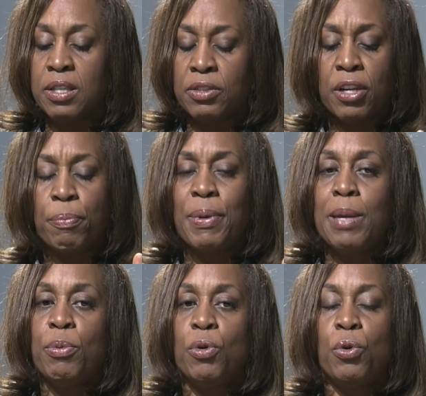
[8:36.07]
That there are
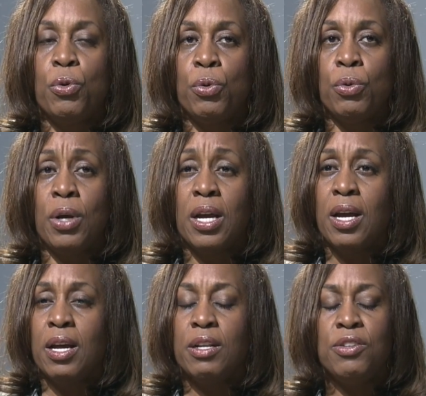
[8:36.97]
people who
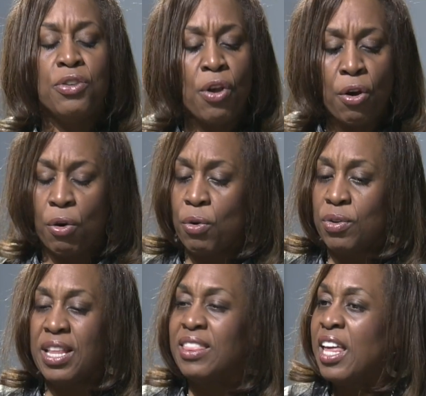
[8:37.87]
know
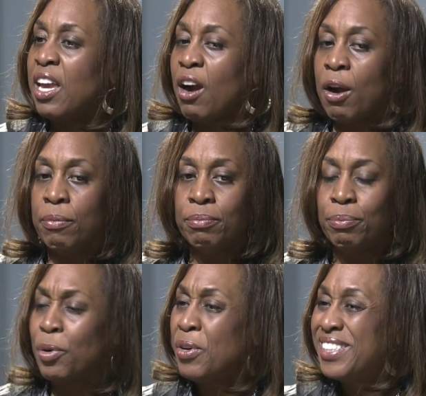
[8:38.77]
that they are
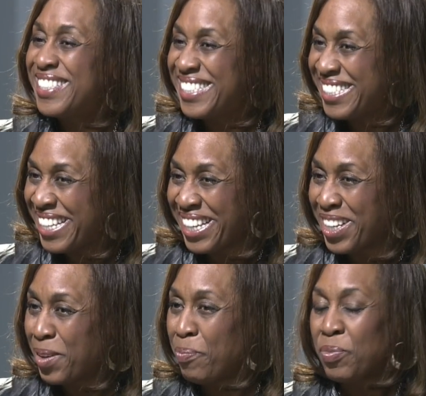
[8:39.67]
born to sing
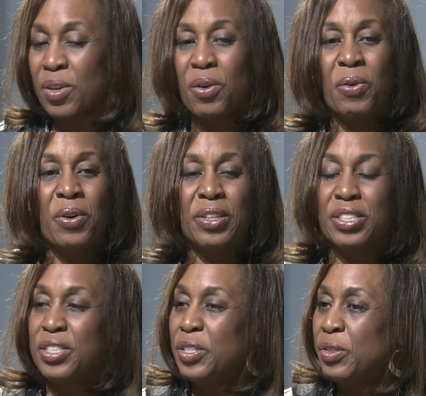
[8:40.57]
or
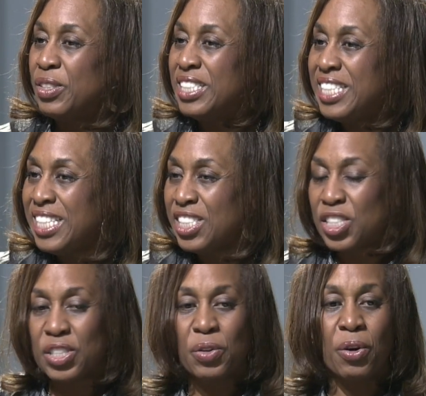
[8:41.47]
to
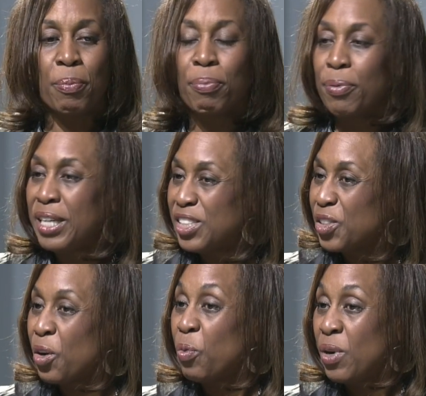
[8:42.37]
teach or preach
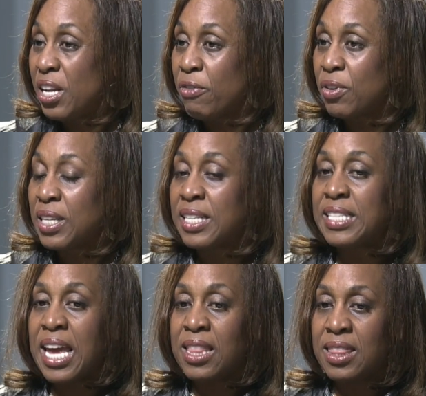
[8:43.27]
or whatever it is,
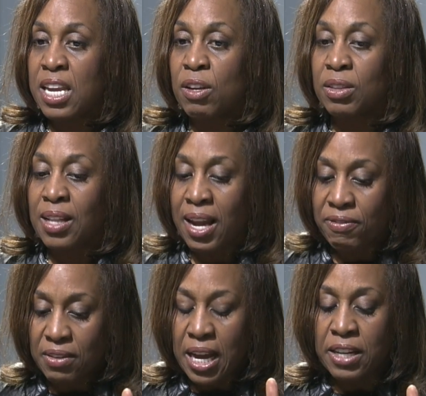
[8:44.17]
and their life
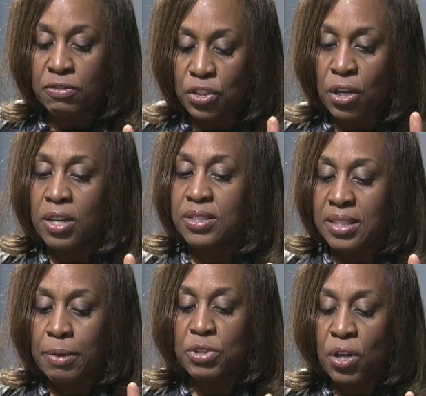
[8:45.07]
kind of charts,
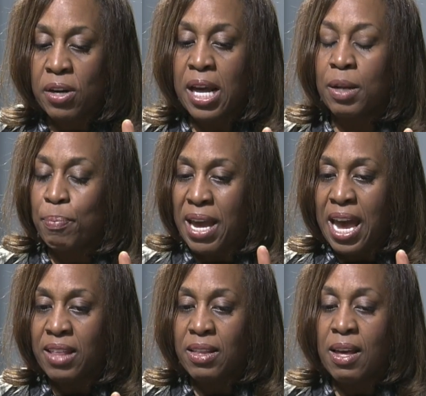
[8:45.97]
they've charted out a path